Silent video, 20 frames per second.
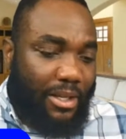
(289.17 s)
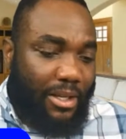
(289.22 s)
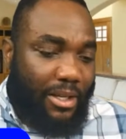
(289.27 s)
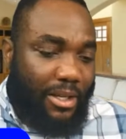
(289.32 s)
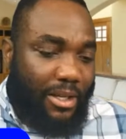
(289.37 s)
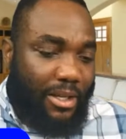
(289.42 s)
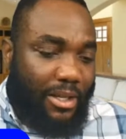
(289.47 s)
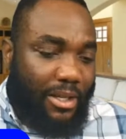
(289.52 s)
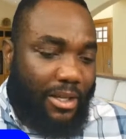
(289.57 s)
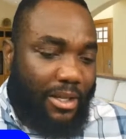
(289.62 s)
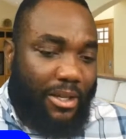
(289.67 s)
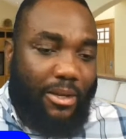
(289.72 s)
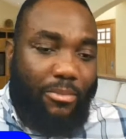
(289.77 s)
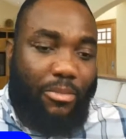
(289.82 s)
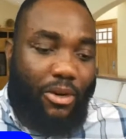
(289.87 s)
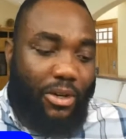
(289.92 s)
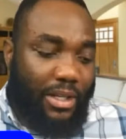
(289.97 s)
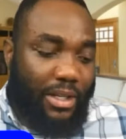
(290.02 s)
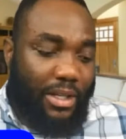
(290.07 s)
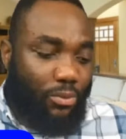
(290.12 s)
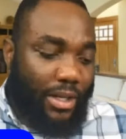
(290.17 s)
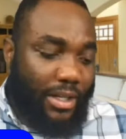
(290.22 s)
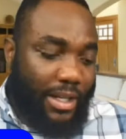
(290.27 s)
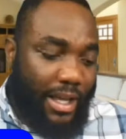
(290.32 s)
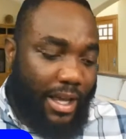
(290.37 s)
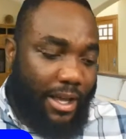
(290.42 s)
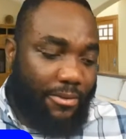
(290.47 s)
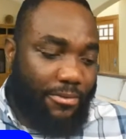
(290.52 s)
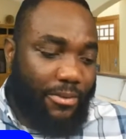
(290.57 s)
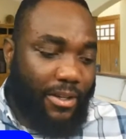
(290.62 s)
but it is
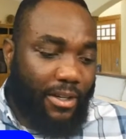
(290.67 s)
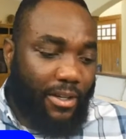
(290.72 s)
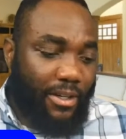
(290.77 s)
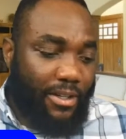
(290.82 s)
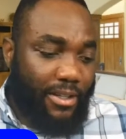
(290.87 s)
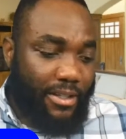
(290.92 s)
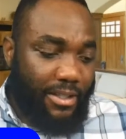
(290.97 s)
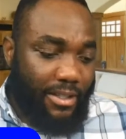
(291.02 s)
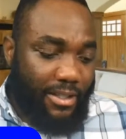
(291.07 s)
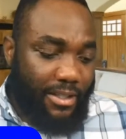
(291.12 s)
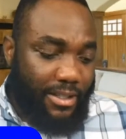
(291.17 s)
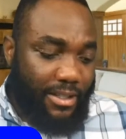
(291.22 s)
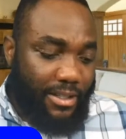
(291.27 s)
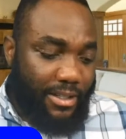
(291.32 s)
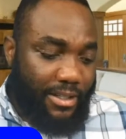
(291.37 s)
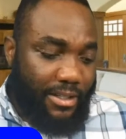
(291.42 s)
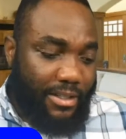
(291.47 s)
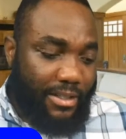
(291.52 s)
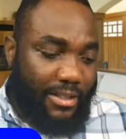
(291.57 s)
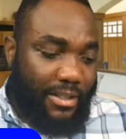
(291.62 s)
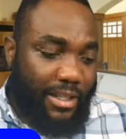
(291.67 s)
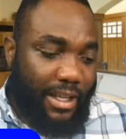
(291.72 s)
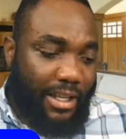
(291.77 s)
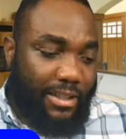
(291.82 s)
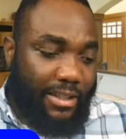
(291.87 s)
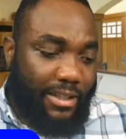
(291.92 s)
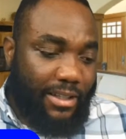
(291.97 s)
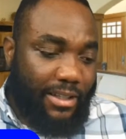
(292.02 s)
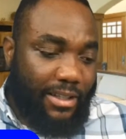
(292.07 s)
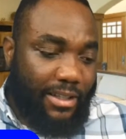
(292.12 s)
whenever that
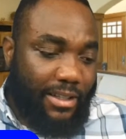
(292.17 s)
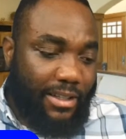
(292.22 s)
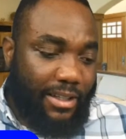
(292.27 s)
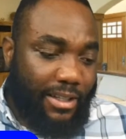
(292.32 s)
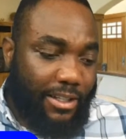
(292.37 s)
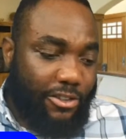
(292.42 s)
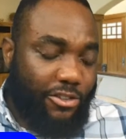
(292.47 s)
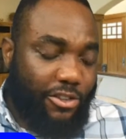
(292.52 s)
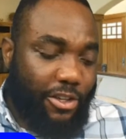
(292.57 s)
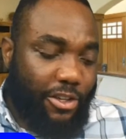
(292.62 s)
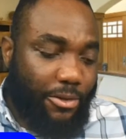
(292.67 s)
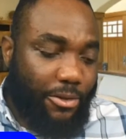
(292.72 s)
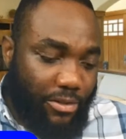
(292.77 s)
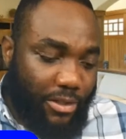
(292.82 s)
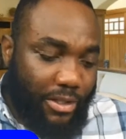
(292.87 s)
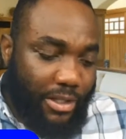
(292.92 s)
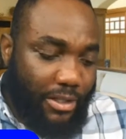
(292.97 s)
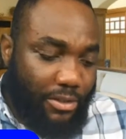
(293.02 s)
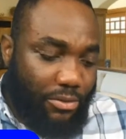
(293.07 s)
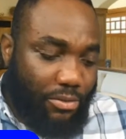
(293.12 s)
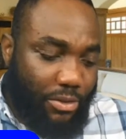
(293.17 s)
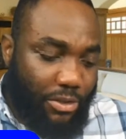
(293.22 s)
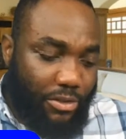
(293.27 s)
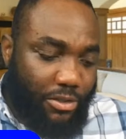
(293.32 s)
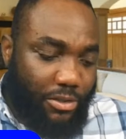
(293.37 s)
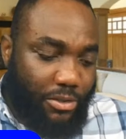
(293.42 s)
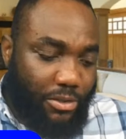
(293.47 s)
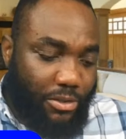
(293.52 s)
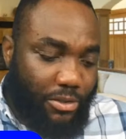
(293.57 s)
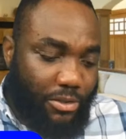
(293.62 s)
cliche resonates with
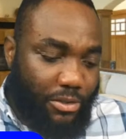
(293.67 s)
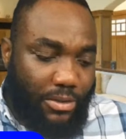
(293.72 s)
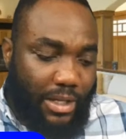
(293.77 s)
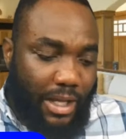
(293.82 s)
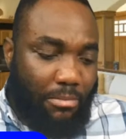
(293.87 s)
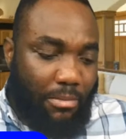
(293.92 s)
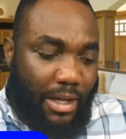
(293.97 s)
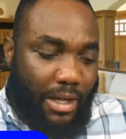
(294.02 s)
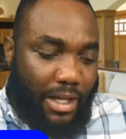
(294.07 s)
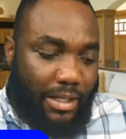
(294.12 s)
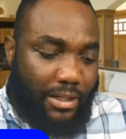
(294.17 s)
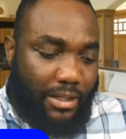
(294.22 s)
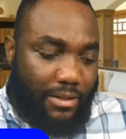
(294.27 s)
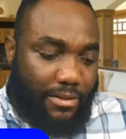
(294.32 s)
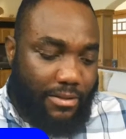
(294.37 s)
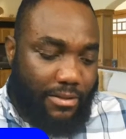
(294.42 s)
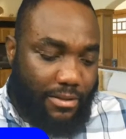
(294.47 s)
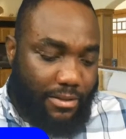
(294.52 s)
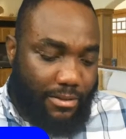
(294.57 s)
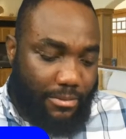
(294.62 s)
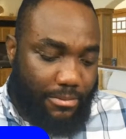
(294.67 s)
you that matters.